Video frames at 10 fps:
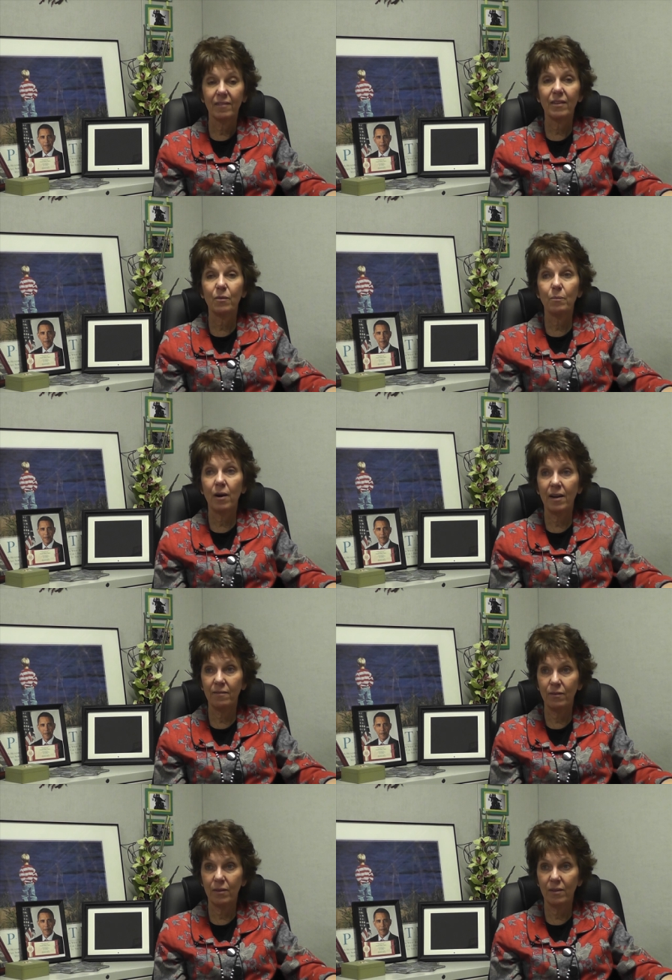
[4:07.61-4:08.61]
They're
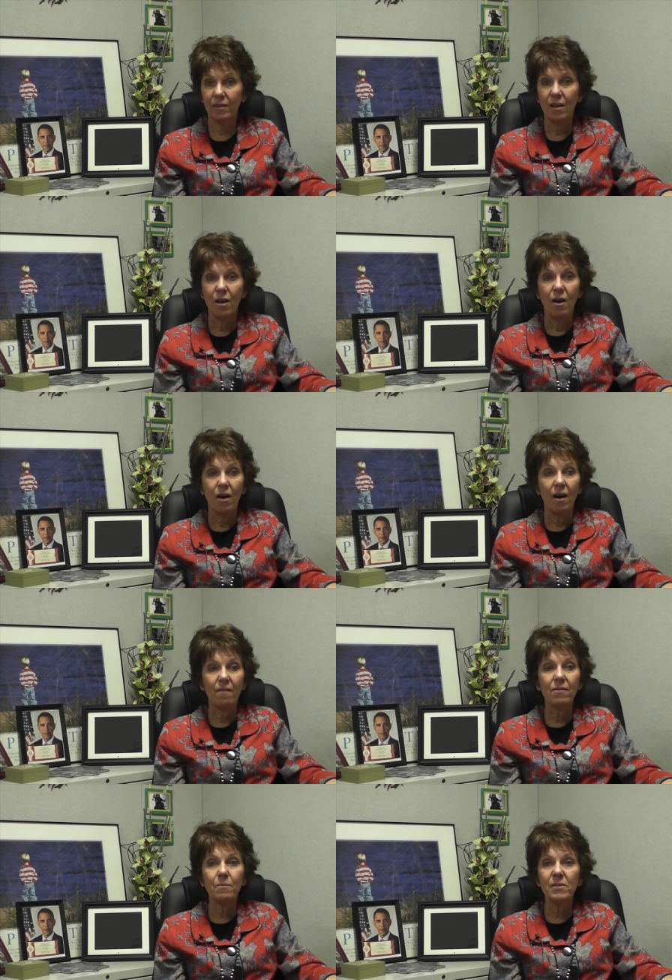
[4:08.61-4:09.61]
prideful
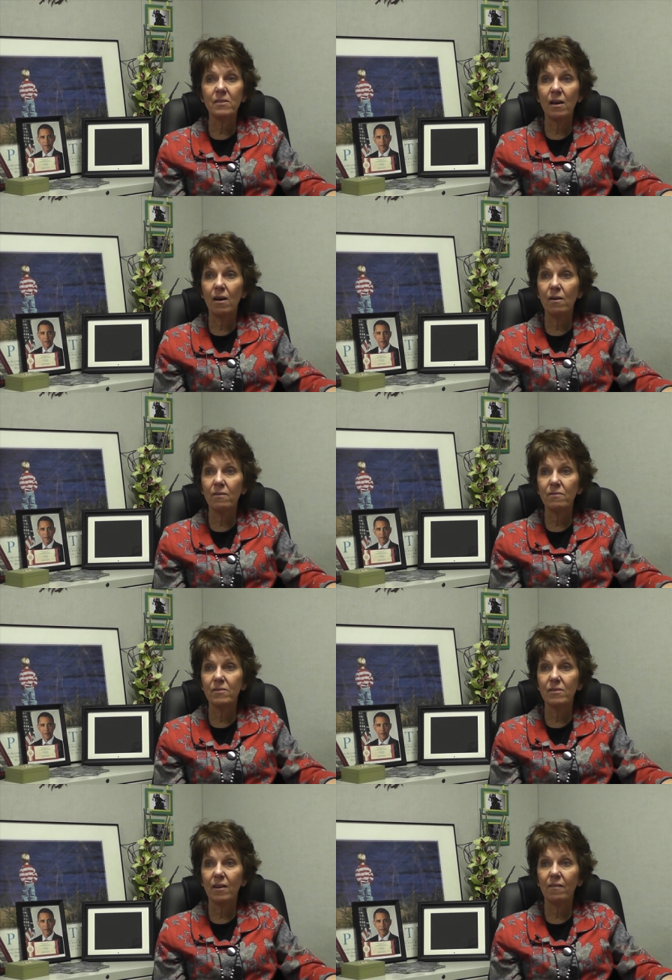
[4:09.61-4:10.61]
of
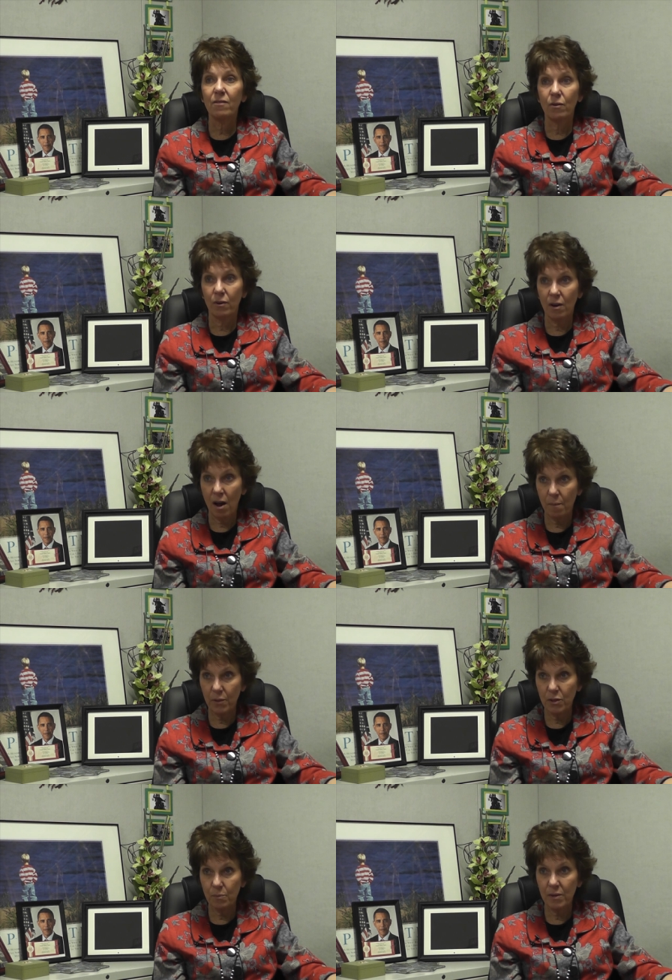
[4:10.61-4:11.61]
themselves, of their
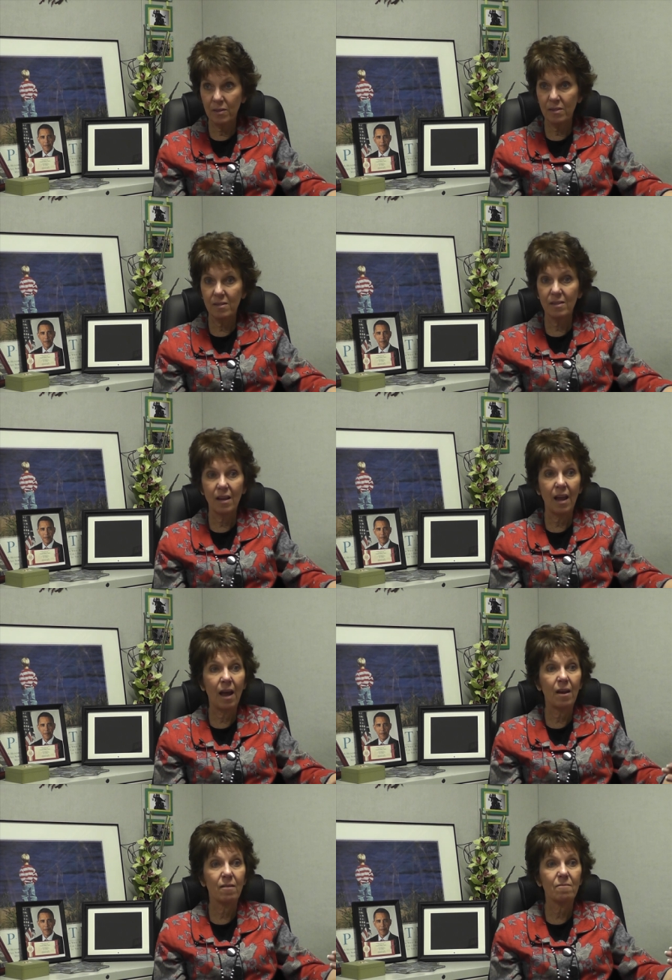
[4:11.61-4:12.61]
accomplishments,
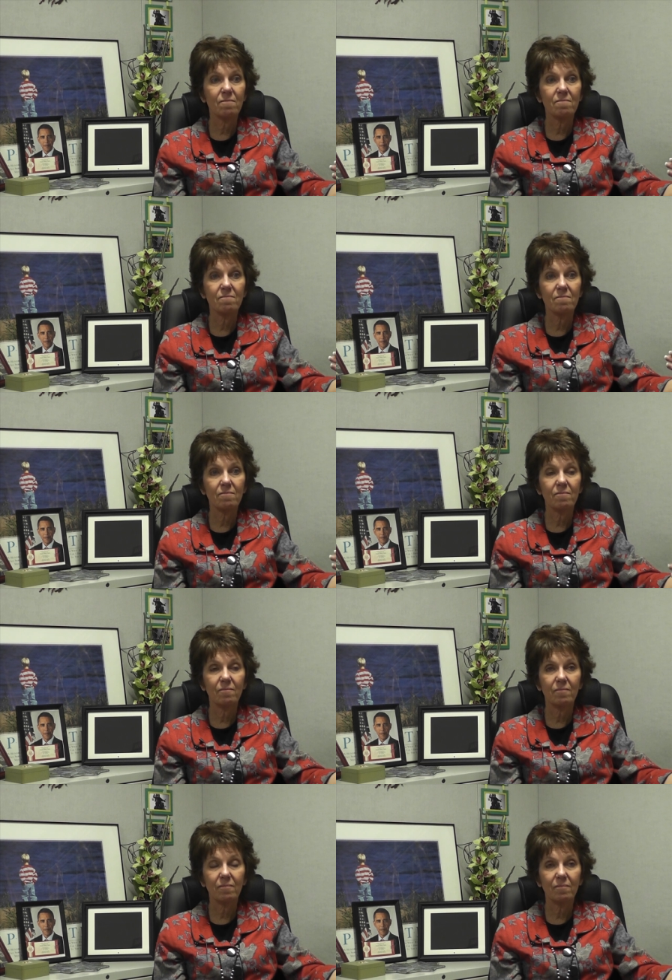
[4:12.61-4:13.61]
and
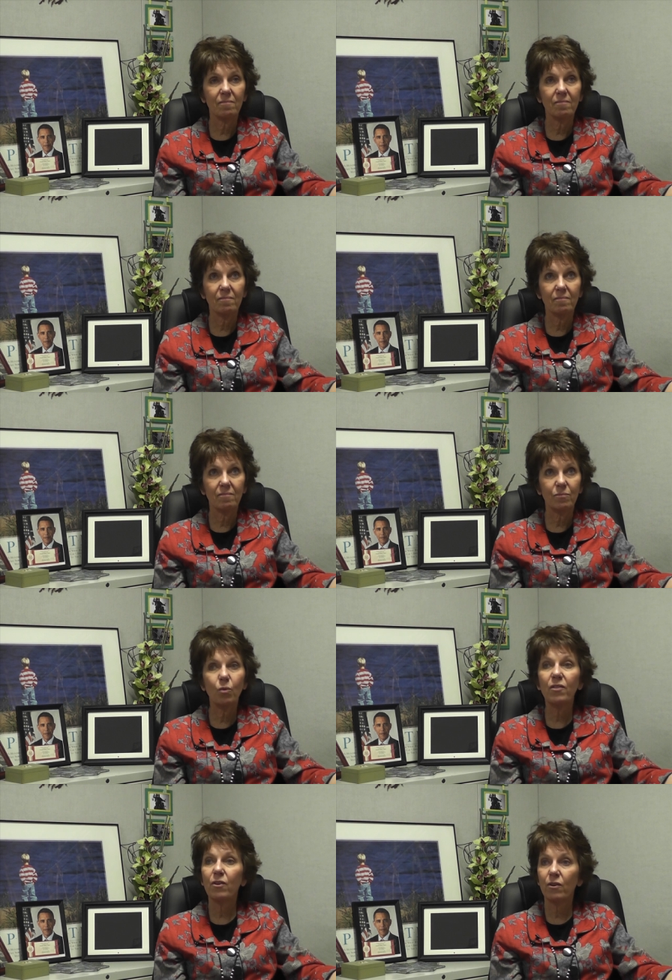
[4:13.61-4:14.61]

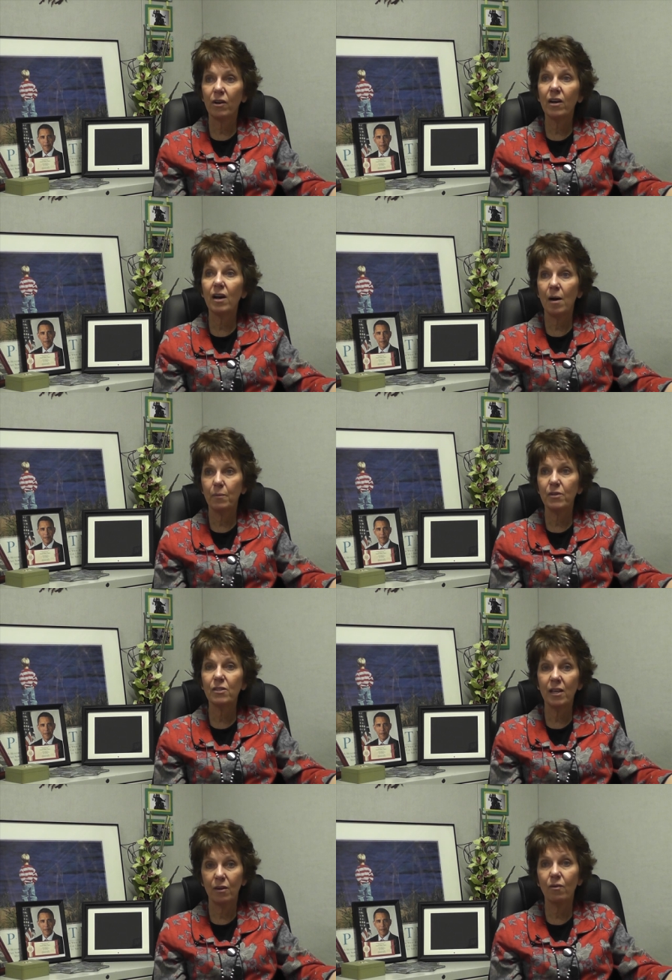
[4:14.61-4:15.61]
what they're going to
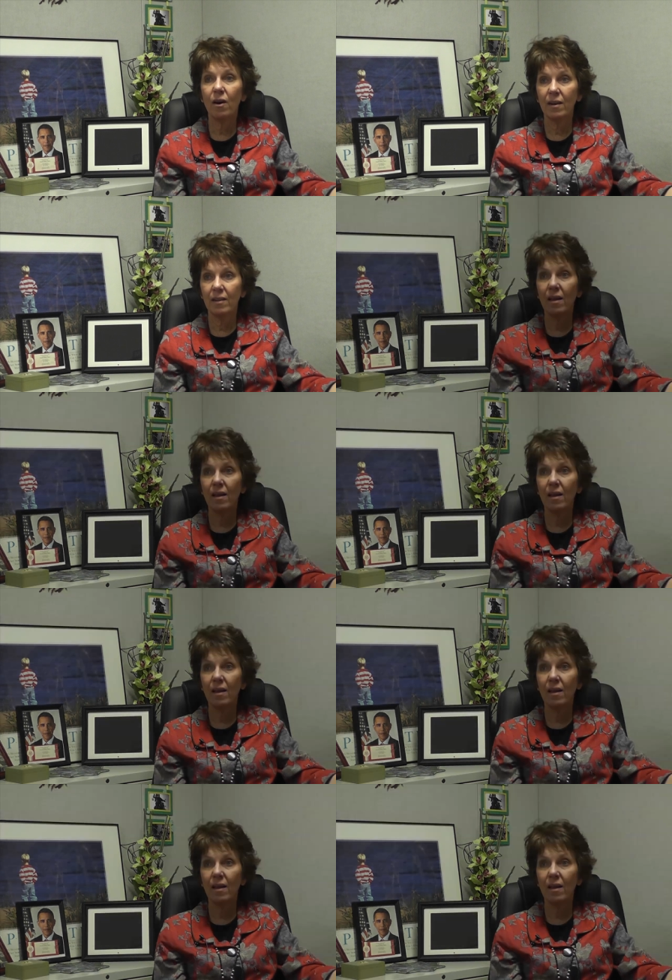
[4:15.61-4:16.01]
accomplish later on in